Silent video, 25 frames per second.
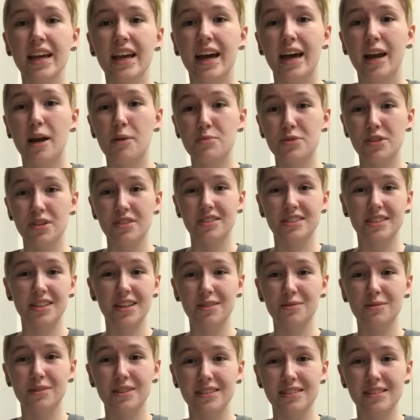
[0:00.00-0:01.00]
And I'm sure there's
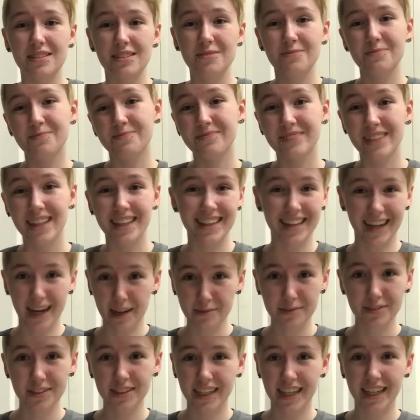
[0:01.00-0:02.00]
other ones that
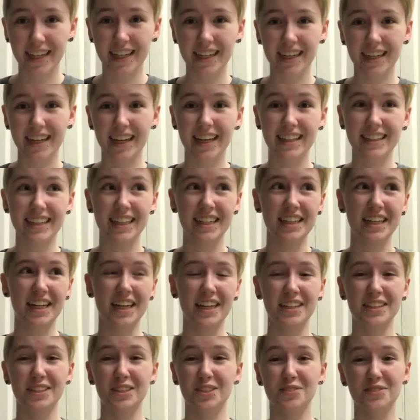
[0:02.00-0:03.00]
I'm forgetting and that
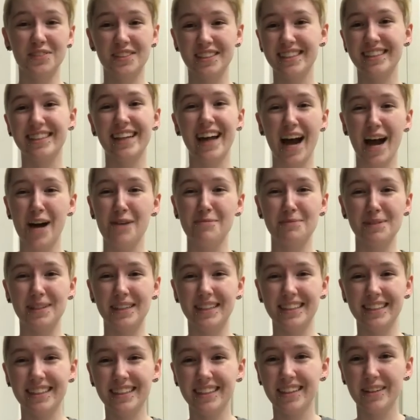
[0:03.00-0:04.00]
you've seen
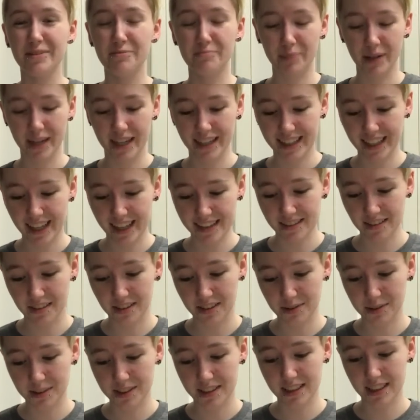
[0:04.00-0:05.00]
happen, but that's all
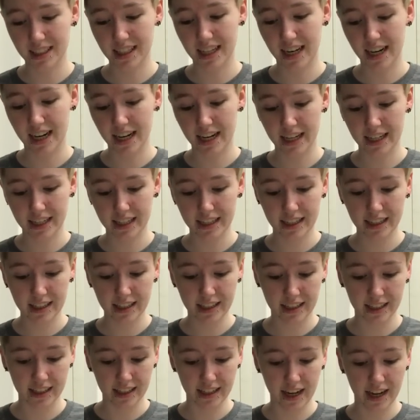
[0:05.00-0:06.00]
the ones that I
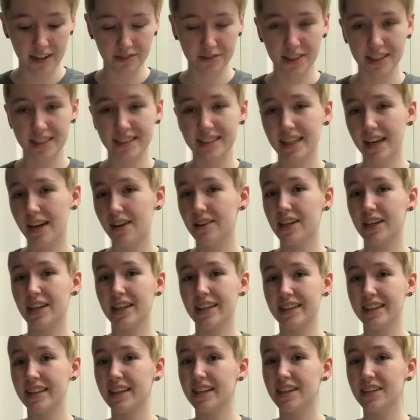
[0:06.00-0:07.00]
have written down and
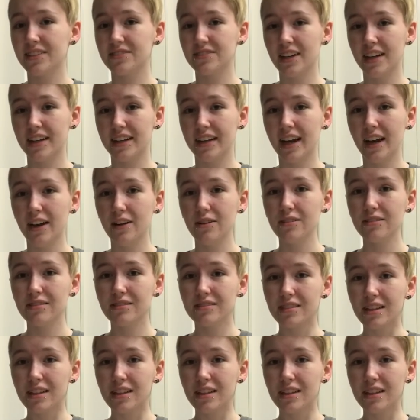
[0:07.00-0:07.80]
can think of right now.